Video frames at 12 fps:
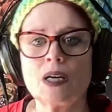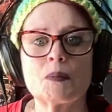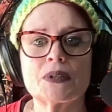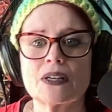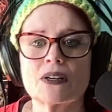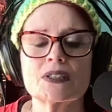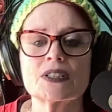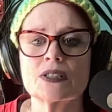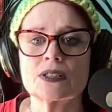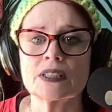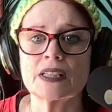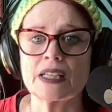But there are
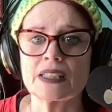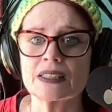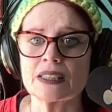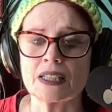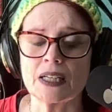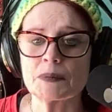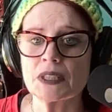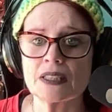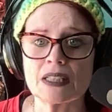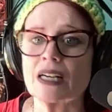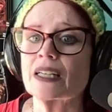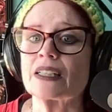certain things that I'm just
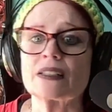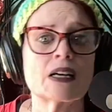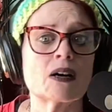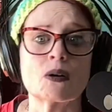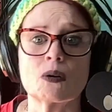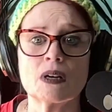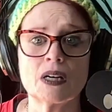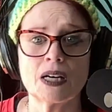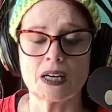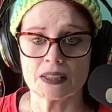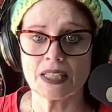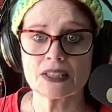not going to know
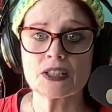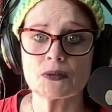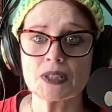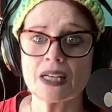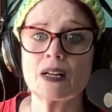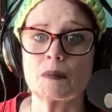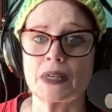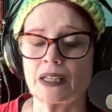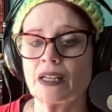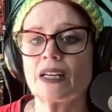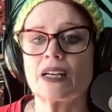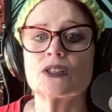unless you tell me.
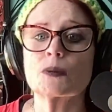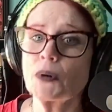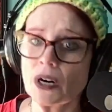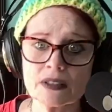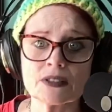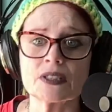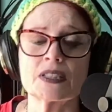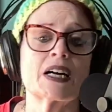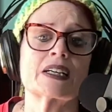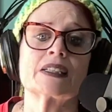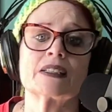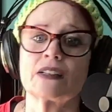And your partner's
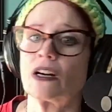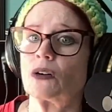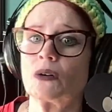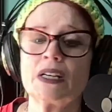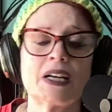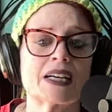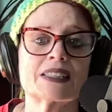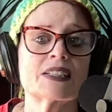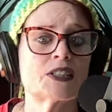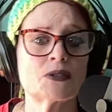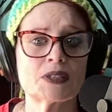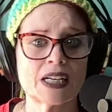not going to know
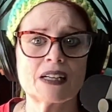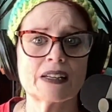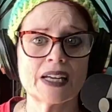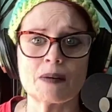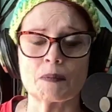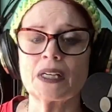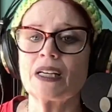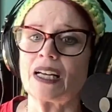unless you tell them.